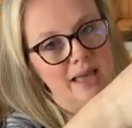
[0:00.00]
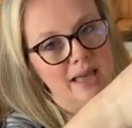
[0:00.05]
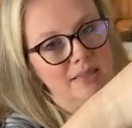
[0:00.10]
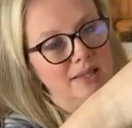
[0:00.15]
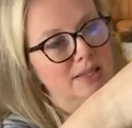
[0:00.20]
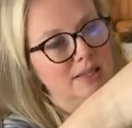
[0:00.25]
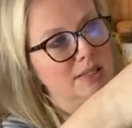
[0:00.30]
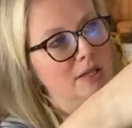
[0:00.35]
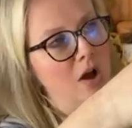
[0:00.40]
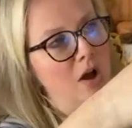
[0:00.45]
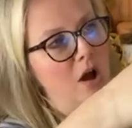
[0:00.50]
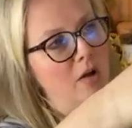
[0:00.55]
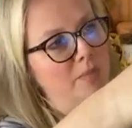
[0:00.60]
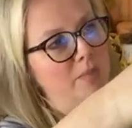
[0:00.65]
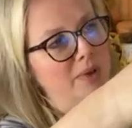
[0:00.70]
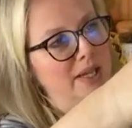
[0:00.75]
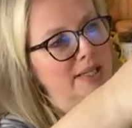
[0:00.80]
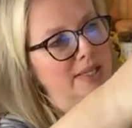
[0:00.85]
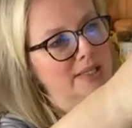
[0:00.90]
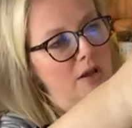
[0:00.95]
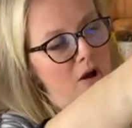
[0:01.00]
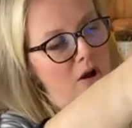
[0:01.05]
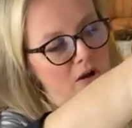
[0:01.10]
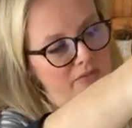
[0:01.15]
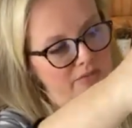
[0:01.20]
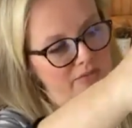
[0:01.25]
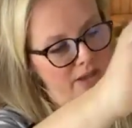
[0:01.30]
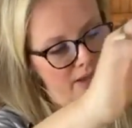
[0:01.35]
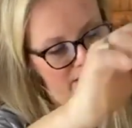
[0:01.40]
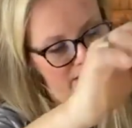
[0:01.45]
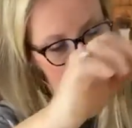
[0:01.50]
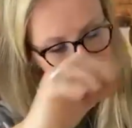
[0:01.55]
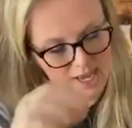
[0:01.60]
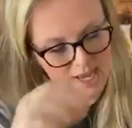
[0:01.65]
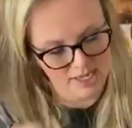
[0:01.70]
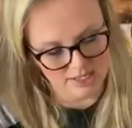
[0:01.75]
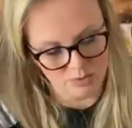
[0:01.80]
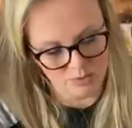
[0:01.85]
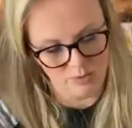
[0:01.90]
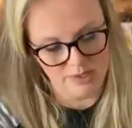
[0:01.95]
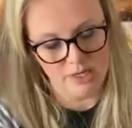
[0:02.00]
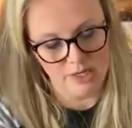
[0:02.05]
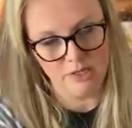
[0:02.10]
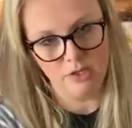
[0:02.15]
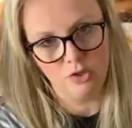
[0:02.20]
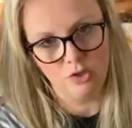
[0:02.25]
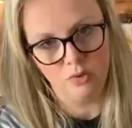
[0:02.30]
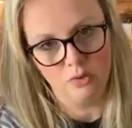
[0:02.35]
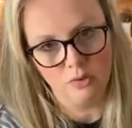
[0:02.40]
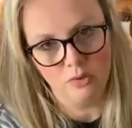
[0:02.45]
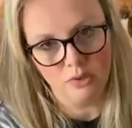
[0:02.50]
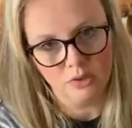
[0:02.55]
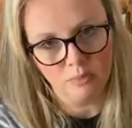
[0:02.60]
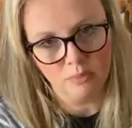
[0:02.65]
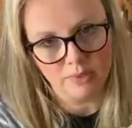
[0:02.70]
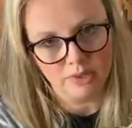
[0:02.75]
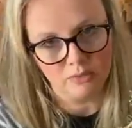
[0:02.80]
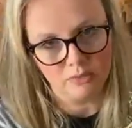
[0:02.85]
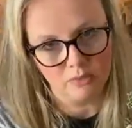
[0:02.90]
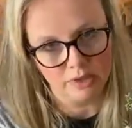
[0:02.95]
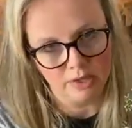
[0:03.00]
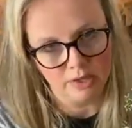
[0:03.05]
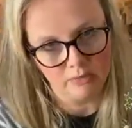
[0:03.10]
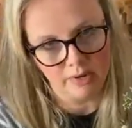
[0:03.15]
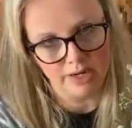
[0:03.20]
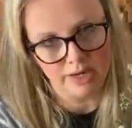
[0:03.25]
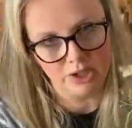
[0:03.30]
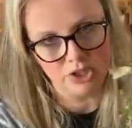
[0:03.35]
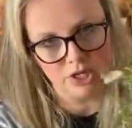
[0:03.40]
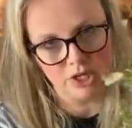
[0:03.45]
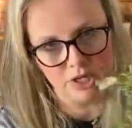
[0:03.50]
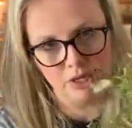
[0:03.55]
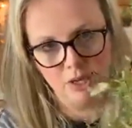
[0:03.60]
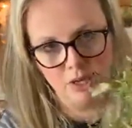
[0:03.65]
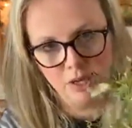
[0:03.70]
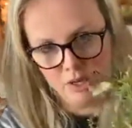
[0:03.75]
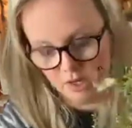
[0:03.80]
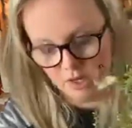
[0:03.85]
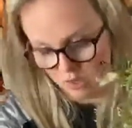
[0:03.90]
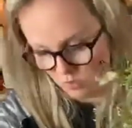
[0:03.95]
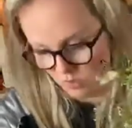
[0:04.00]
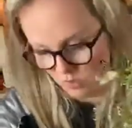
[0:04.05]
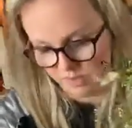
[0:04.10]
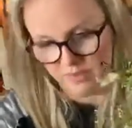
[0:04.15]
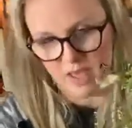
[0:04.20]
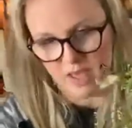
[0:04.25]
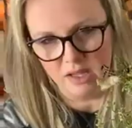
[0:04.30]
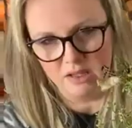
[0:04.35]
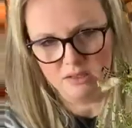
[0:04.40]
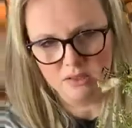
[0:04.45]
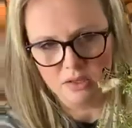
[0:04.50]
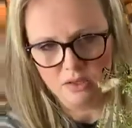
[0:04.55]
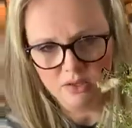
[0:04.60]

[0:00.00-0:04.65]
tie this top piece off yet in case we need to do a little bit of rearranging with that.